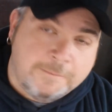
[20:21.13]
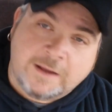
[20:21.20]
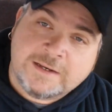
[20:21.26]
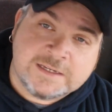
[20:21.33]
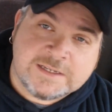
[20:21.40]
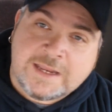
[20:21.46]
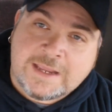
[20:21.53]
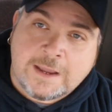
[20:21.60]

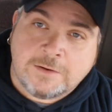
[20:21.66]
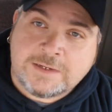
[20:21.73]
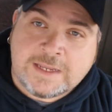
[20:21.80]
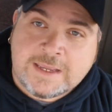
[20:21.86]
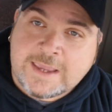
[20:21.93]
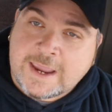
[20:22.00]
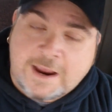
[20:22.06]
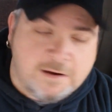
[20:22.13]
But does DOT
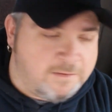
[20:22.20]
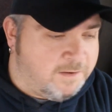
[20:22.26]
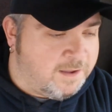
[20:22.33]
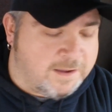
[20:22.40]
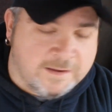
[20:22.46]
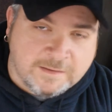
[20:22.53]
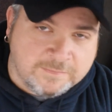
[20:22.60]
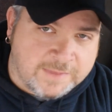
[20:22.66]
care?
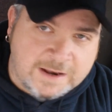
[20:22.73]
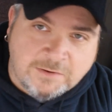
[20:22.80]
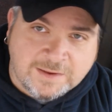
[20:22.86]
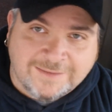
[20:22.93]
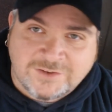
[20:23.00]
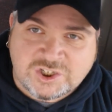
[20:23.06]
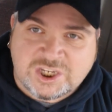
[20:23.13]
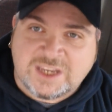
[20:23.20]
They
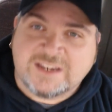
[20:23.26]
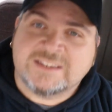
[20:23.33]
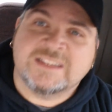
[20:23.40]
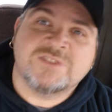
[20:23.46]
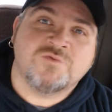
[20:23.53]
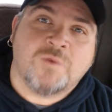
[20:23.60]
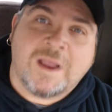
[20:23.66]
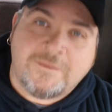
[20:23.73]
don't give a shit because
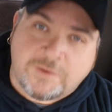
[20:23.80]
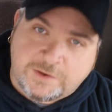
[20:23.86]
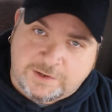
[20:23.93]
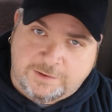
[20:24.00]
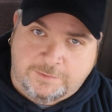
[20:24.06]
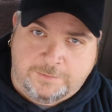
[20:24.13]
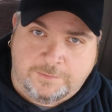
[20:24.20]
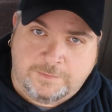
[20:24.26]
it's
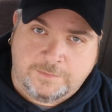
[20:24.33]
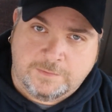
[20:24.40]
revenue.